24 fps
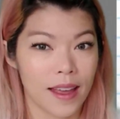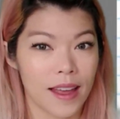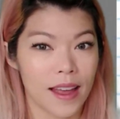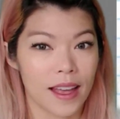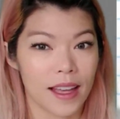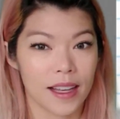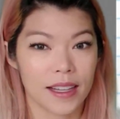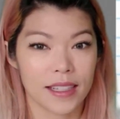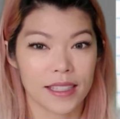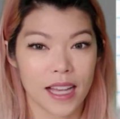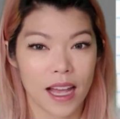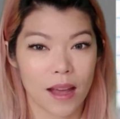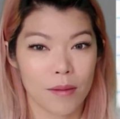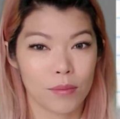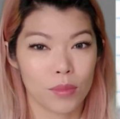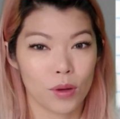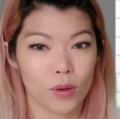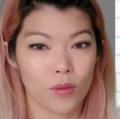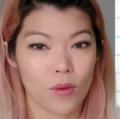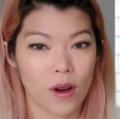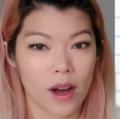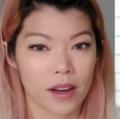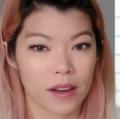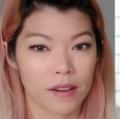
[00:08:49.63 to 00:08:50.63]

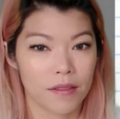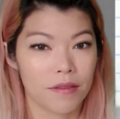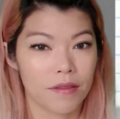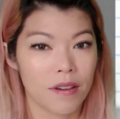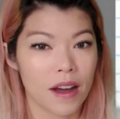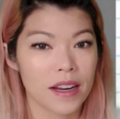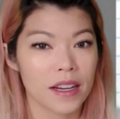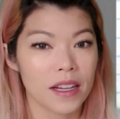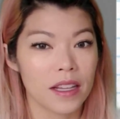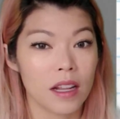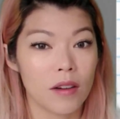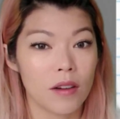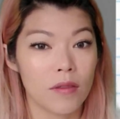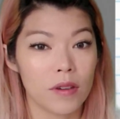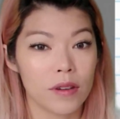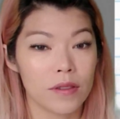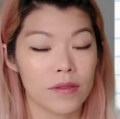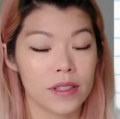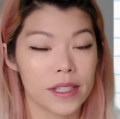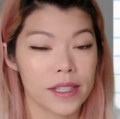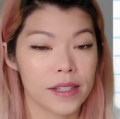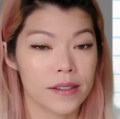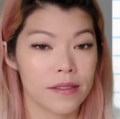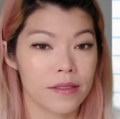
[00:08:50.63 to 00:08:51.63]
Example 1, find the
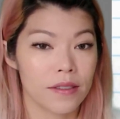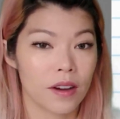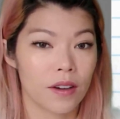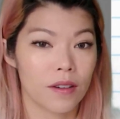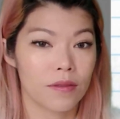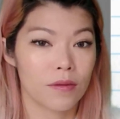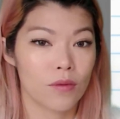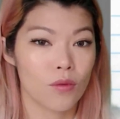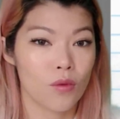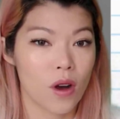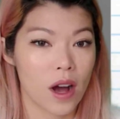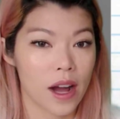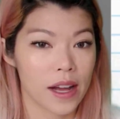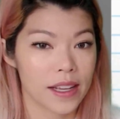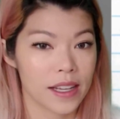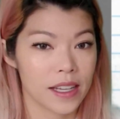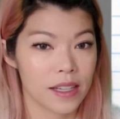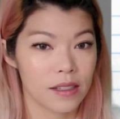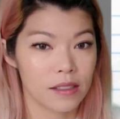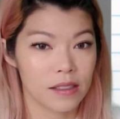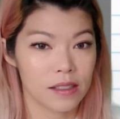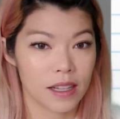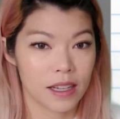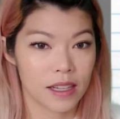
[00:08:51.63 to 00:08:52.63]
derivative of y
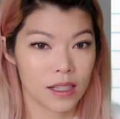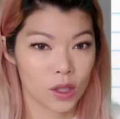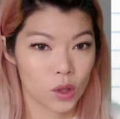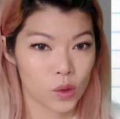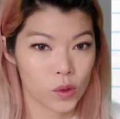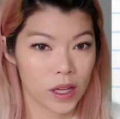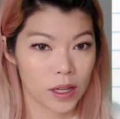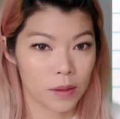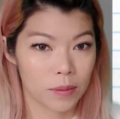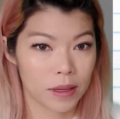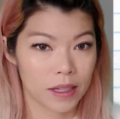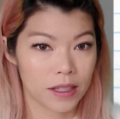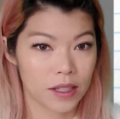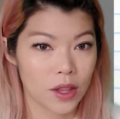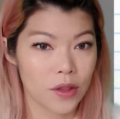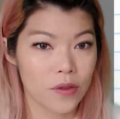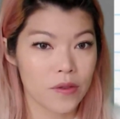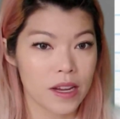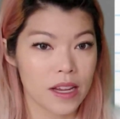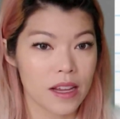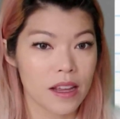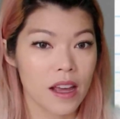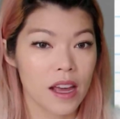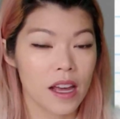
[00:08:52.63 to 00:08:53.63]
equals x squared plus
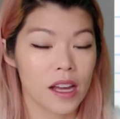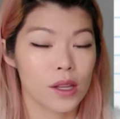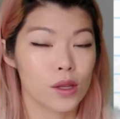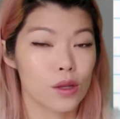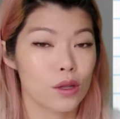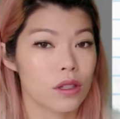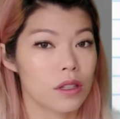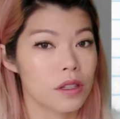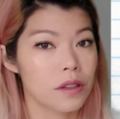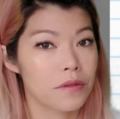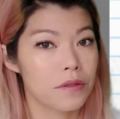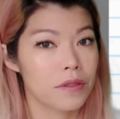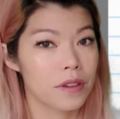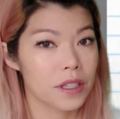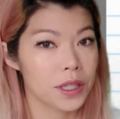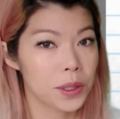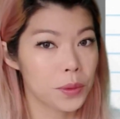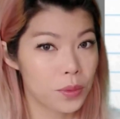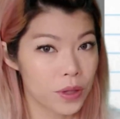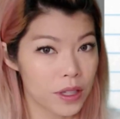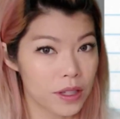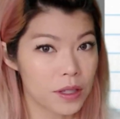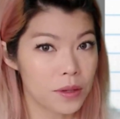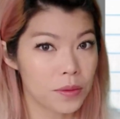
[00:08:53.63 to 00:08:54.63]
3 using
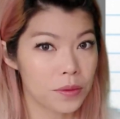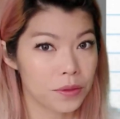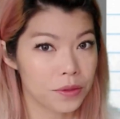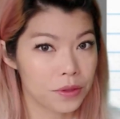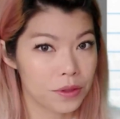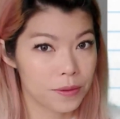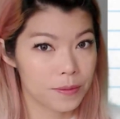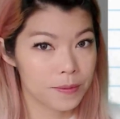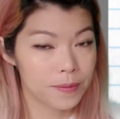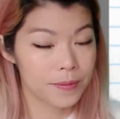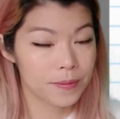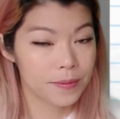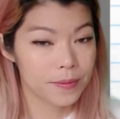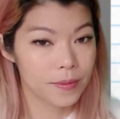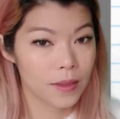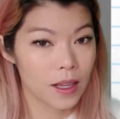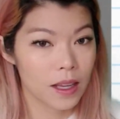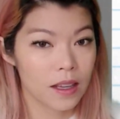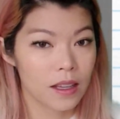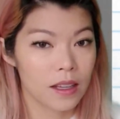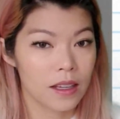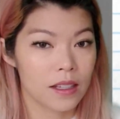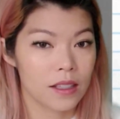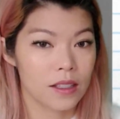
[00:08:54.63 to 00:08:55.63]
first principles.
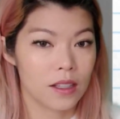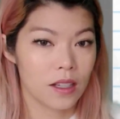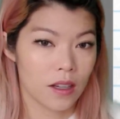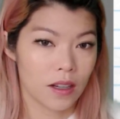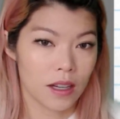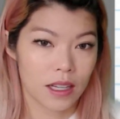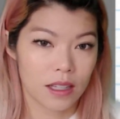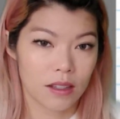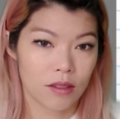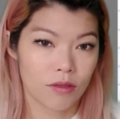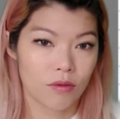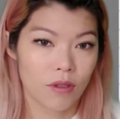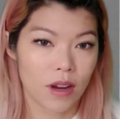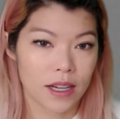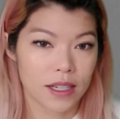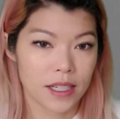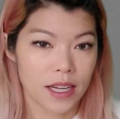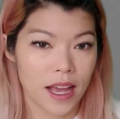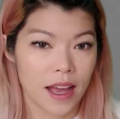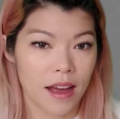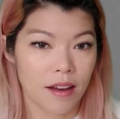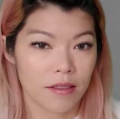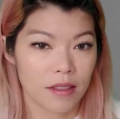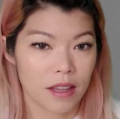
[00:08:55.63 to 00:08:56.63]
So let's write
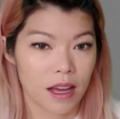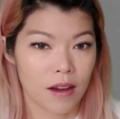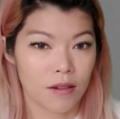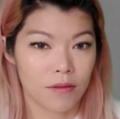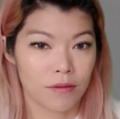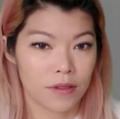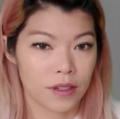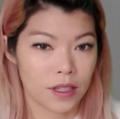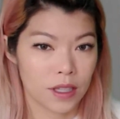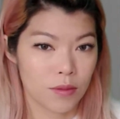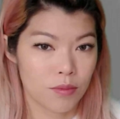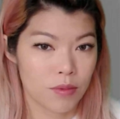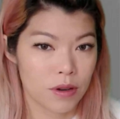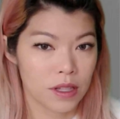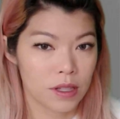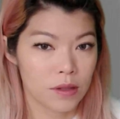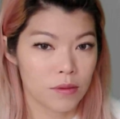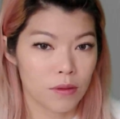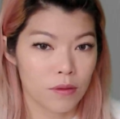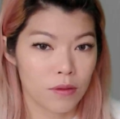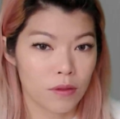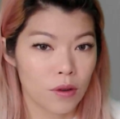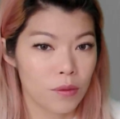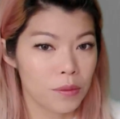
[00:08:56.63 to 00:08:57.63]
out our first
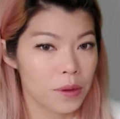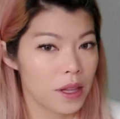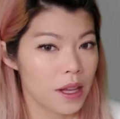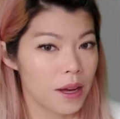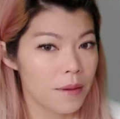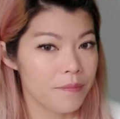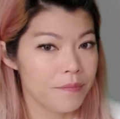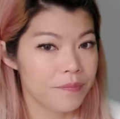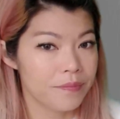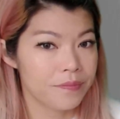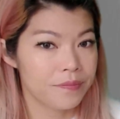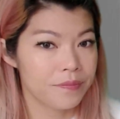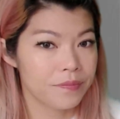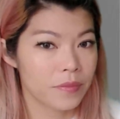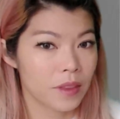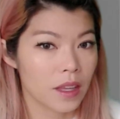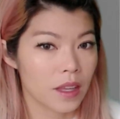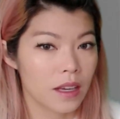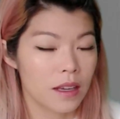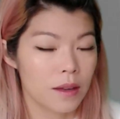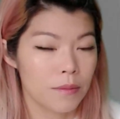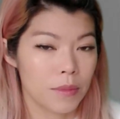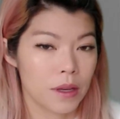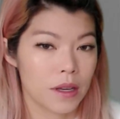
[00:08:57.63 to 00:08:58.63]
principle formula.
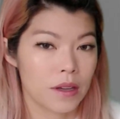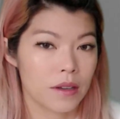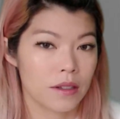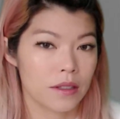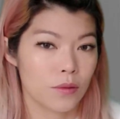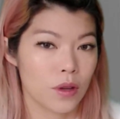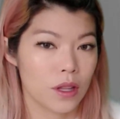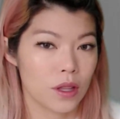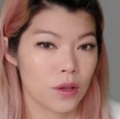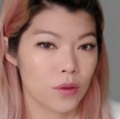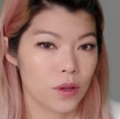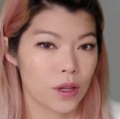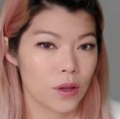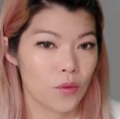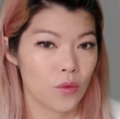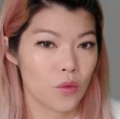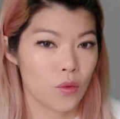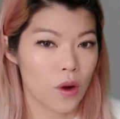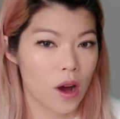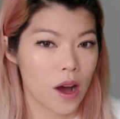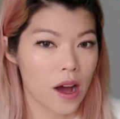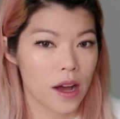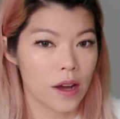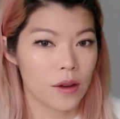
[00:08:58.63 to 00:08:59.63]
Because we're doing
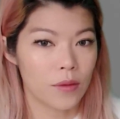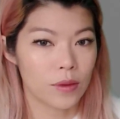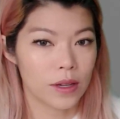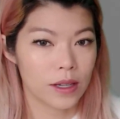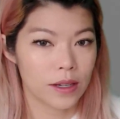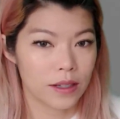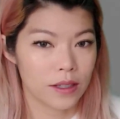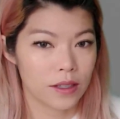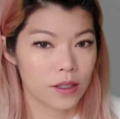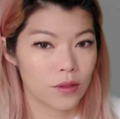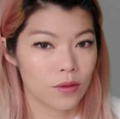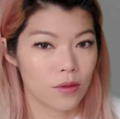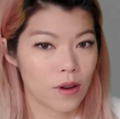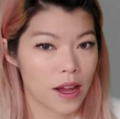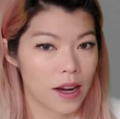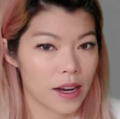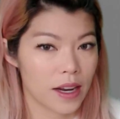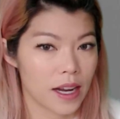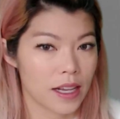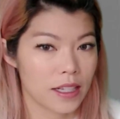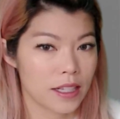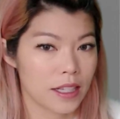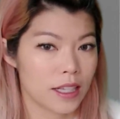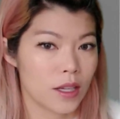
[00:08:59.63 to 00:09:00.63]
y, we're going to write it
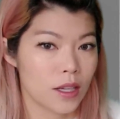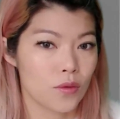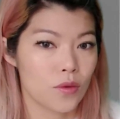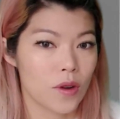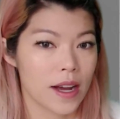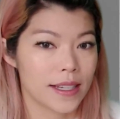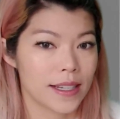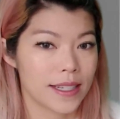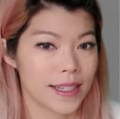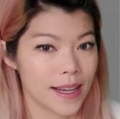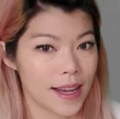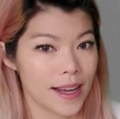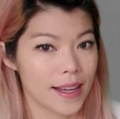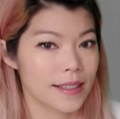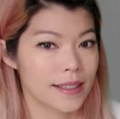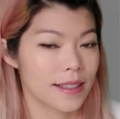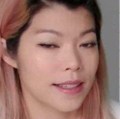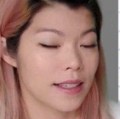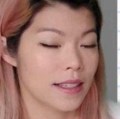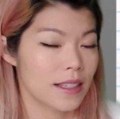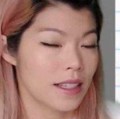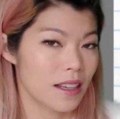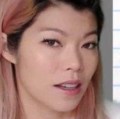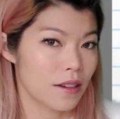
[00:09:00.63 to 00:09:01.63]
as dy dx
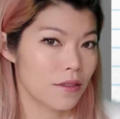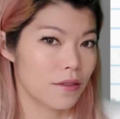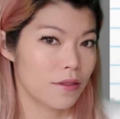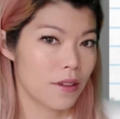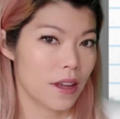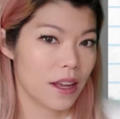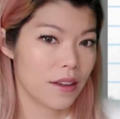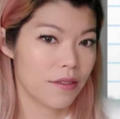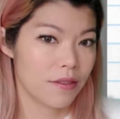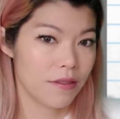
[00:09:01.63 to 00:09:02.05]
instead of f